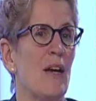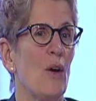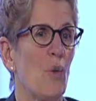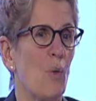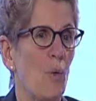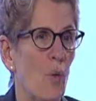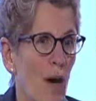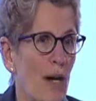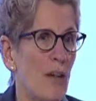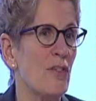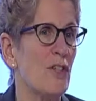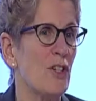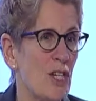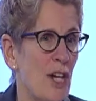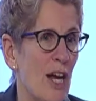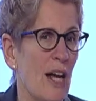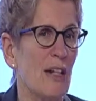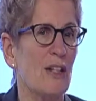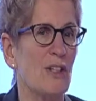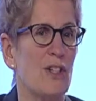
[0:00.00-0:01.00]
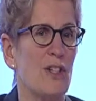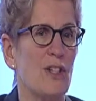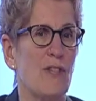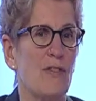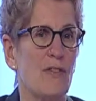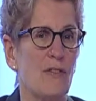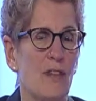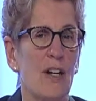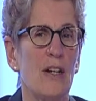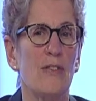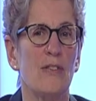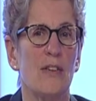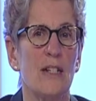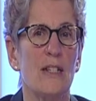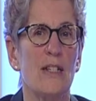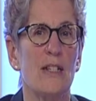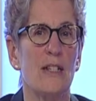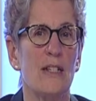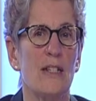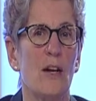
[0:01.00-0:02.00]
one of the challenges in front of
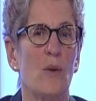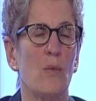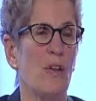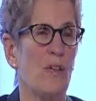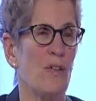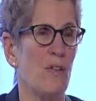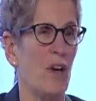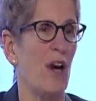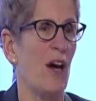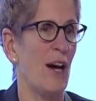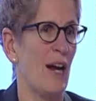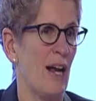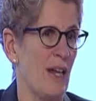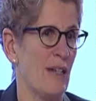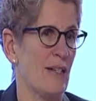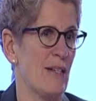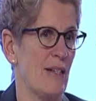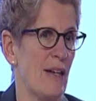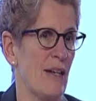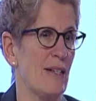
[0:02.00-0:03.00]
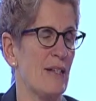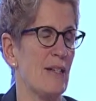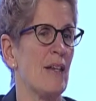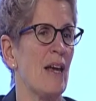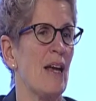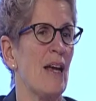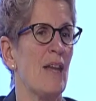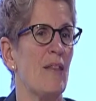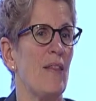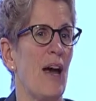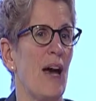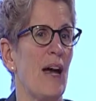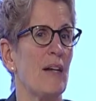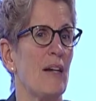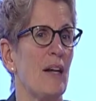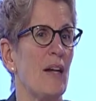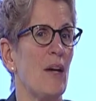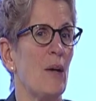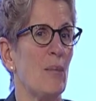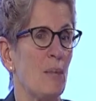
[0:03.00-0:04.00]
us is that we've got assets that
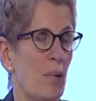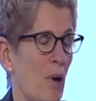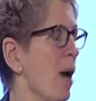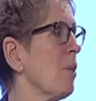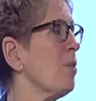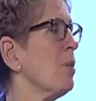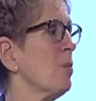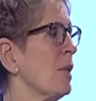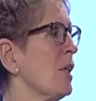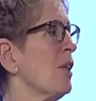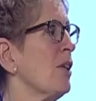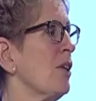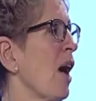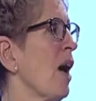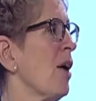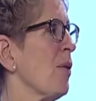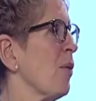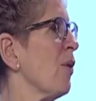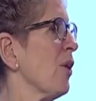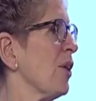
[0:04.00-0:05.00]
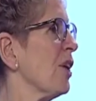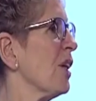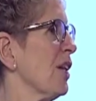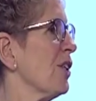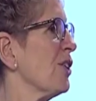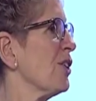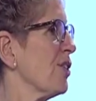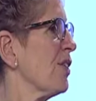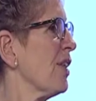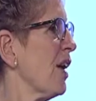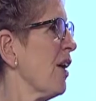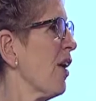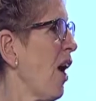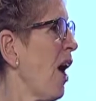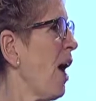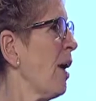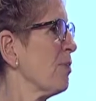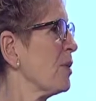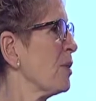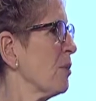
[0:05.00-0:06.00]
probably are not working to their
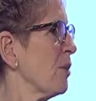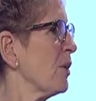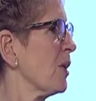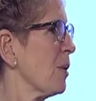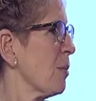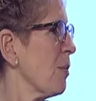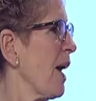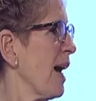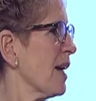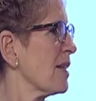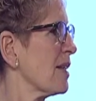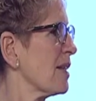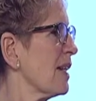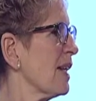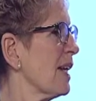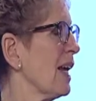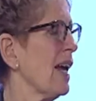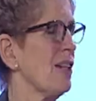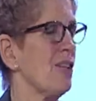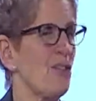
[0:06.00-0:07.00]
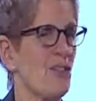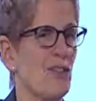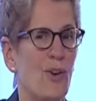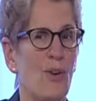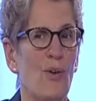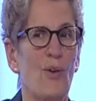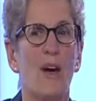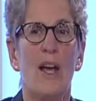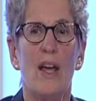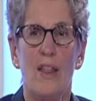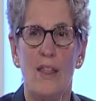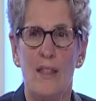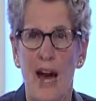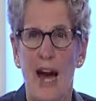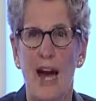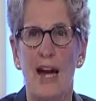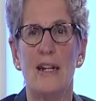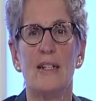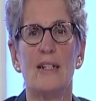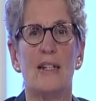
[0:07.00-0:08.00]
optimal capacity. And so
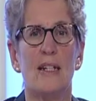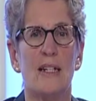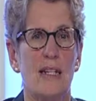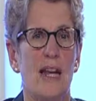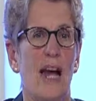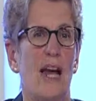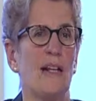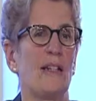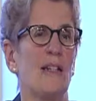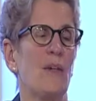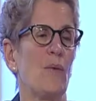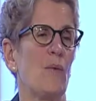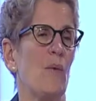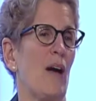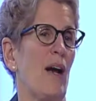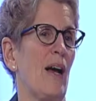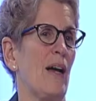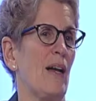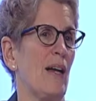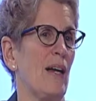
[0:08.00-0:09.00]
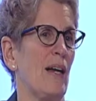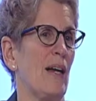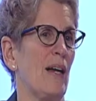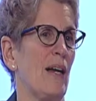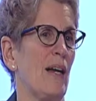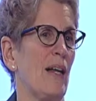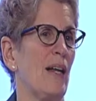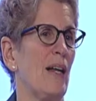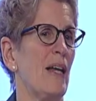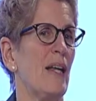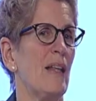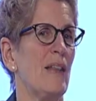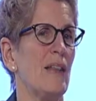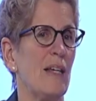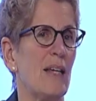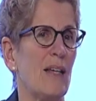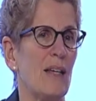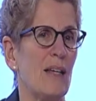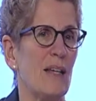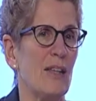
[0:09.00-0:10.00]
that is exactly why uh,
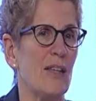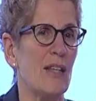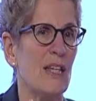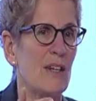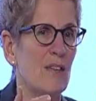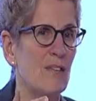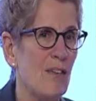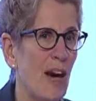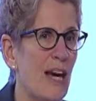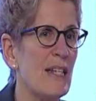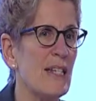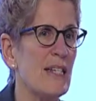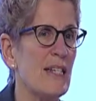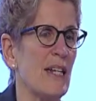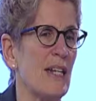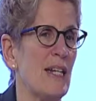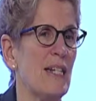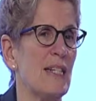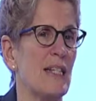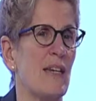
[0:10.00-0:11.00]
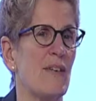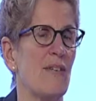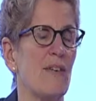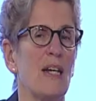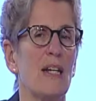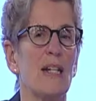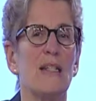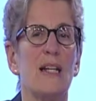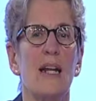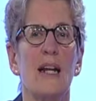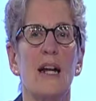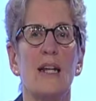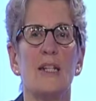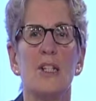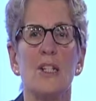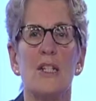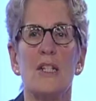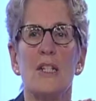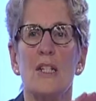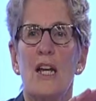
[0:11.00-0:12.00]
the, the advice that he's giving us. And I
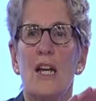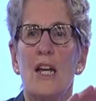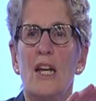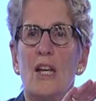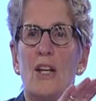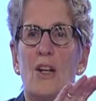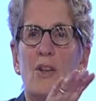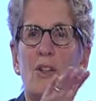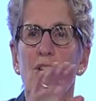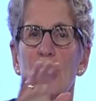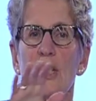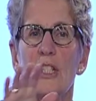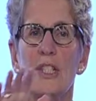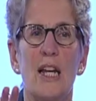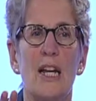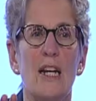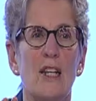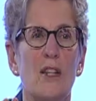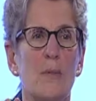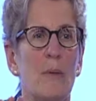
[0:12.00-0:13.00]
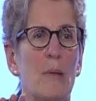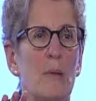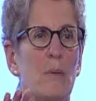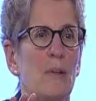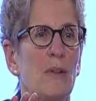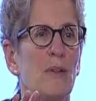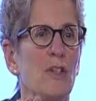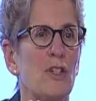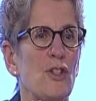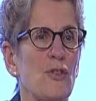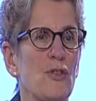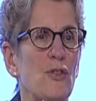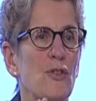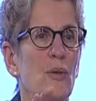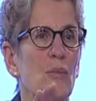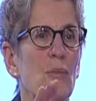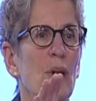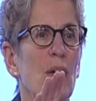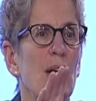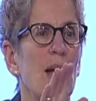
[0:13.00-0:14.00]
just, you know, I just say to the people in this
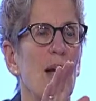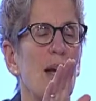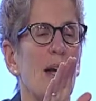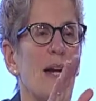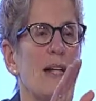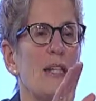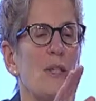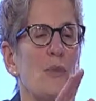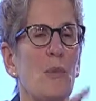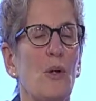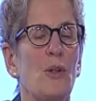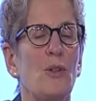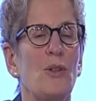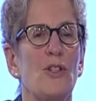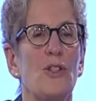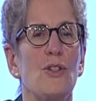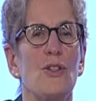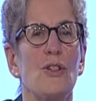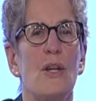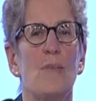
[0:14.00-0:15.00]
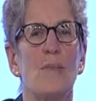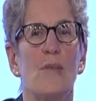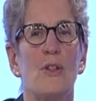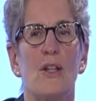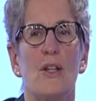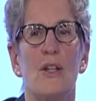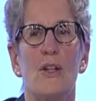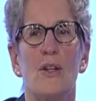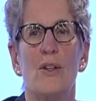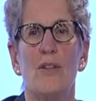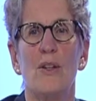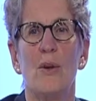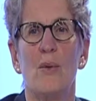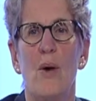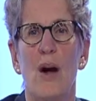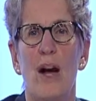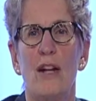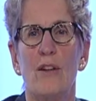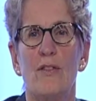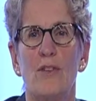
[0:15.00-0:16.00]
room, and I spoke to some of the, the
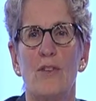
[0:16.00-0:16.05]
wine